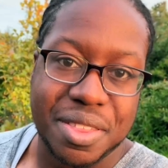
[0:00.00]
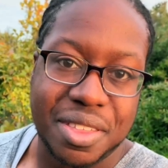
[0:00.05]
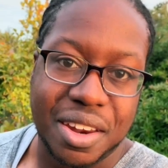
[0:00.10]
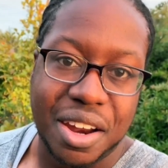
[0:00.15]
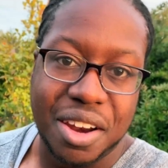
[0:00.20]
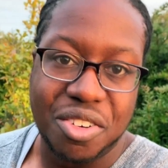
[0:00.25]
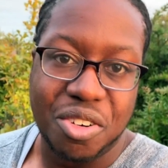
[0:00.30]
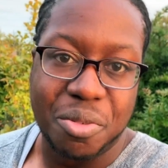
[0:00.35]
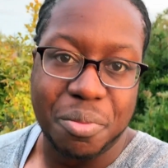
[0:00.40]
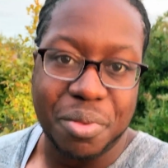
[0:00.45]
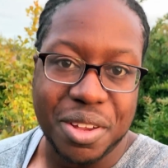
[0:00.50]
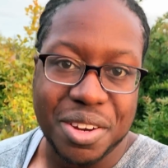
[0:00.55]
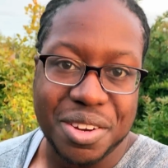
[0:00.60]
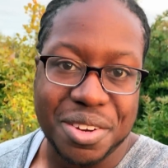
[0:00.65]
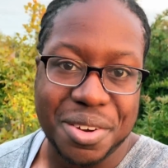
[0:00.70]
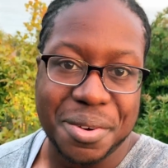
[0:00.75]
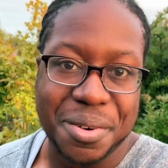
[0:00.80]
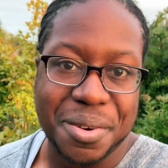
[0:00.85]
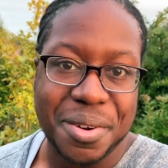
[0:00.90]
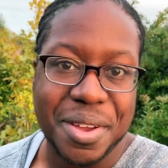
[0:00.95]
that I normally
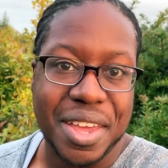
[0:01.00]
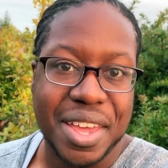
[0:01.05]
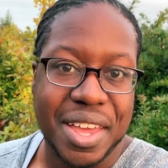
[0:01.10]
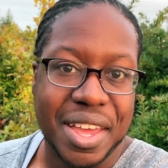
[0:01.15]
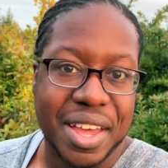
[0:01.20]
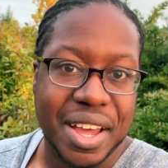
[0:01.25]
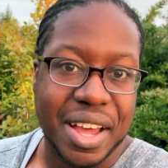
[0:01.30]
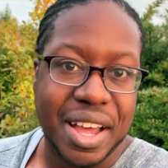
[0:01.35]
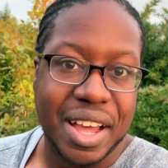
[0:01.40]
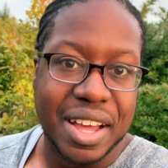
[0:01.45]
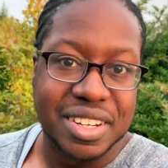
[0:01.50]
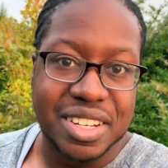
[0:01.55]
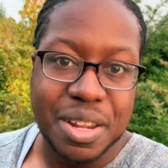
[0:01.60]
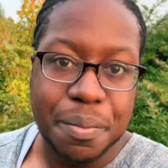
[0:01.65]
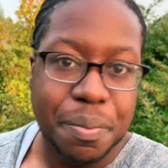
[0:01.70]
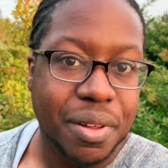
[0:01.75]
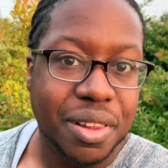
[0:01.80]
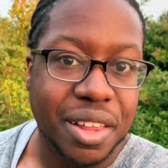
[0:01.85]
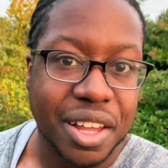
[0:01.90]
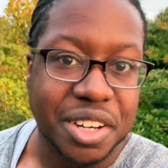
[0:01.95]
do.
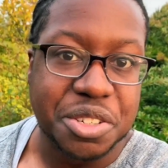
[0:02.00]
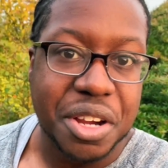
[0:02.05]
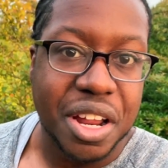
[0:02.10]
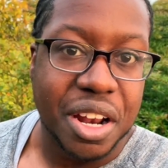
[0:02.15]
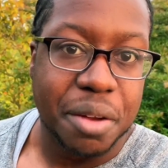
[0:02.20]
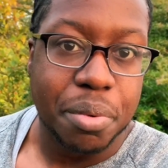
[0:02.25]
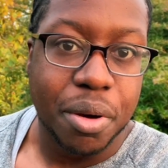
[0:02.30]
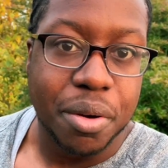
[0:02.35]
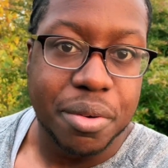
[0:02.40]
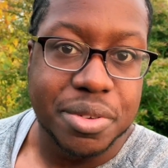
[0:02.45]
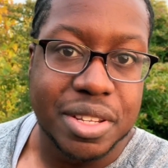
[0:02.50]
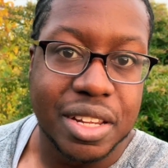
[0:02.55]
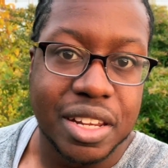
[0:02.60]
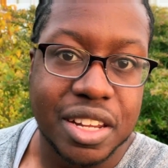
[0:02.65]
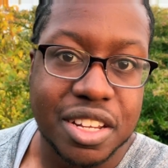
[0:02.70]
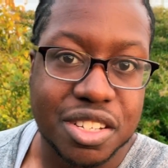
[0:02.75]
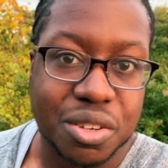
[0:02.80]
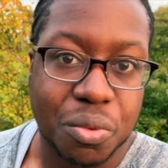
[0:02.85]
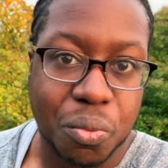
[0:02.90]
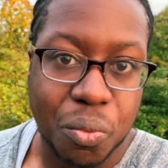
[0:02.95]
Typically, I try to post at
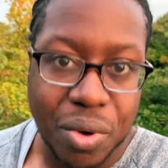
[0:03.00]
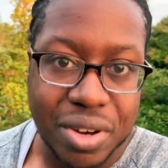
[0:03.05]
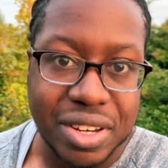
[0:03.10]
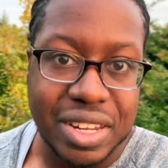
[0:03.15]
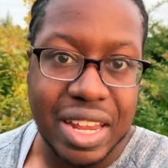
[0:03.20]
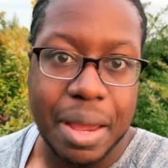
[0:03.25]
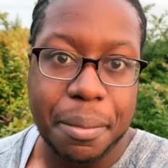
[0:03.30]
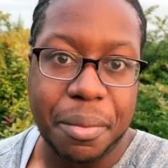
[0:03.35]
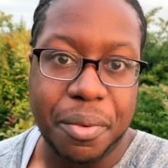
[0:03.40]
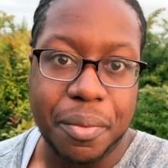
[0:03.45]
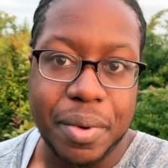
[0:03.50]
least one time a